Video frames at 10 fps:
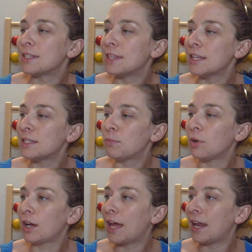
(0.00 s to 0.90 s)
this book,
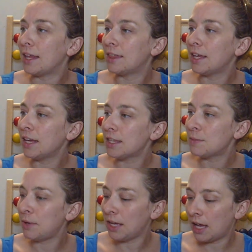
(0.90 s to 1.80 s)
and I think it's
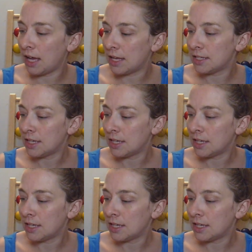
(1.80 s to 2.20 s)
because